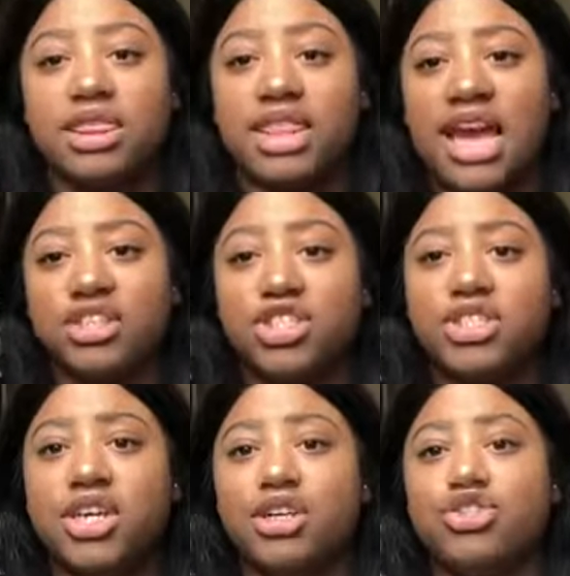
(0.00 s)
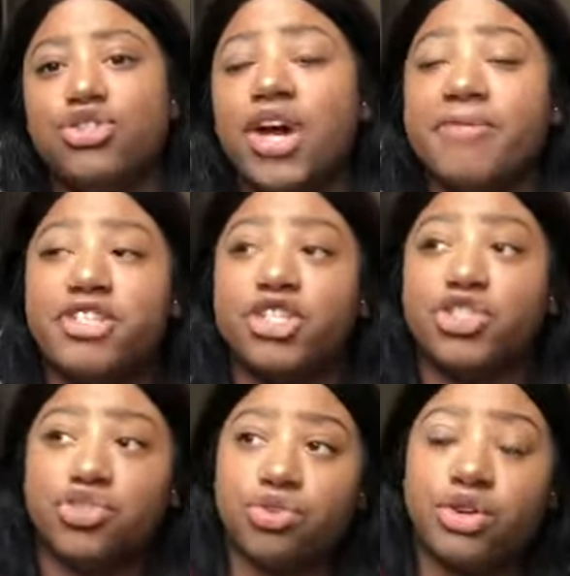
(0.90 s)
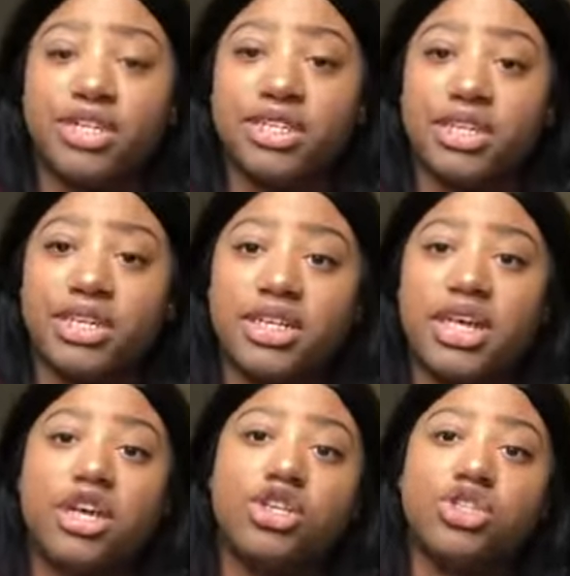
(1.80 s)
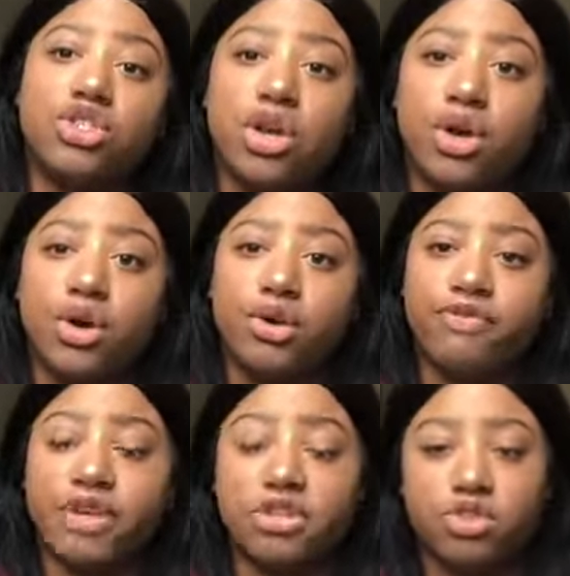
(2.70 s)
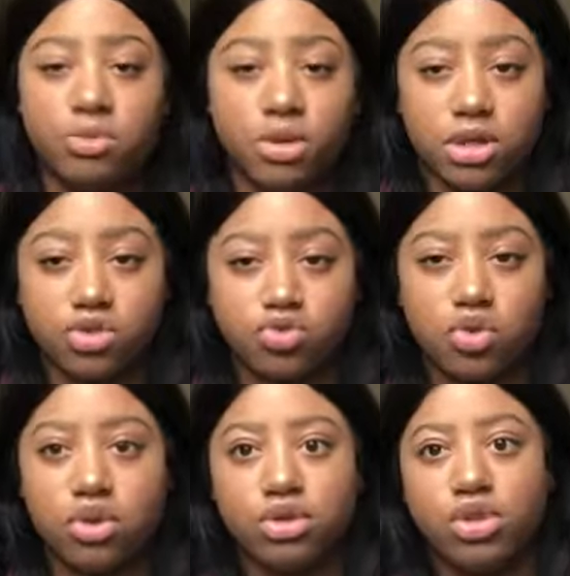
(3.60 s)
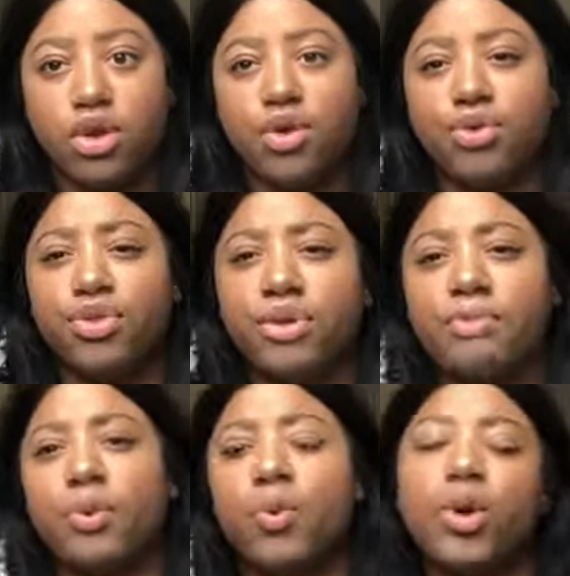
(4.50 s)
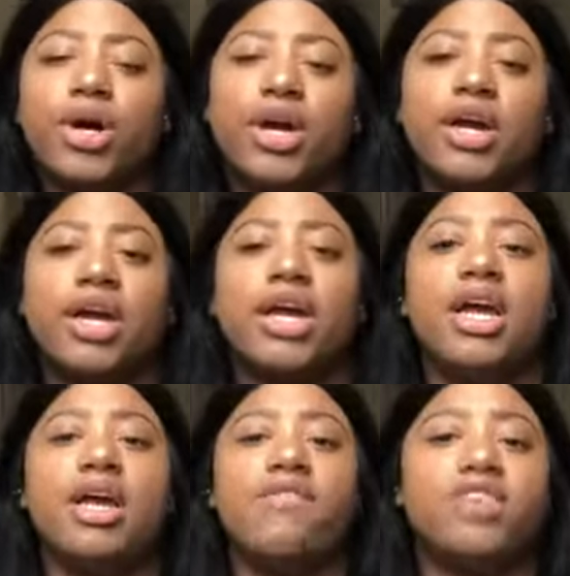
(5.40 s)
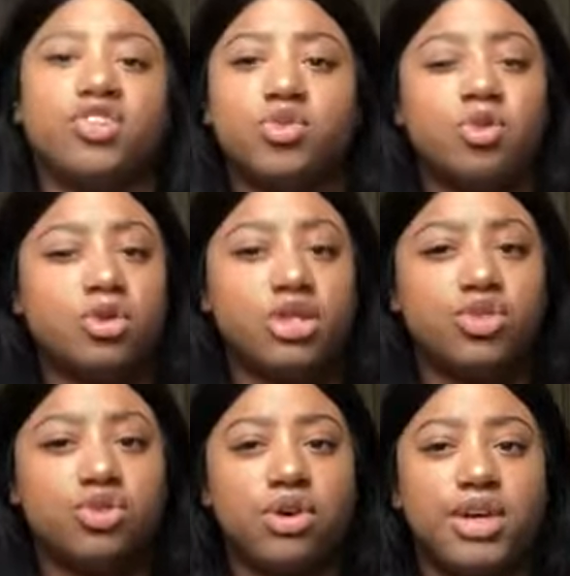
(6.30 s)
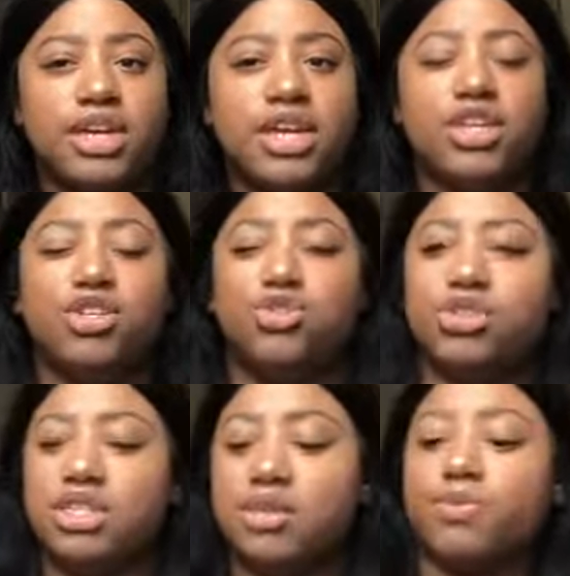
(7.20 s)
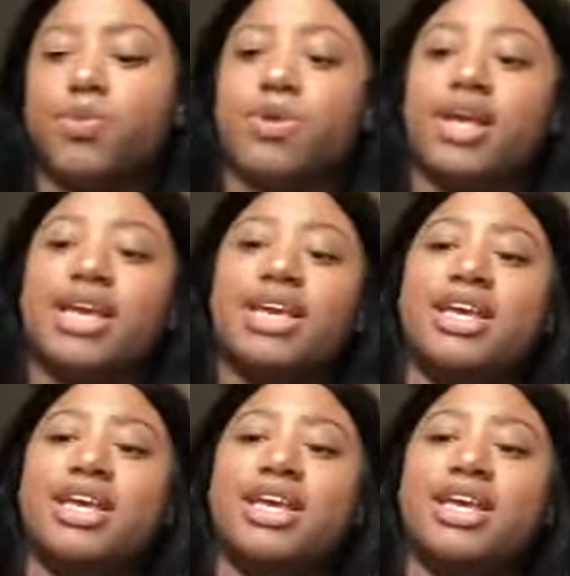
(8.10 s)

That just tells you how much glycerol is in it. So vegetable glycerol. So the more vegetable glycerol in it, usually the more like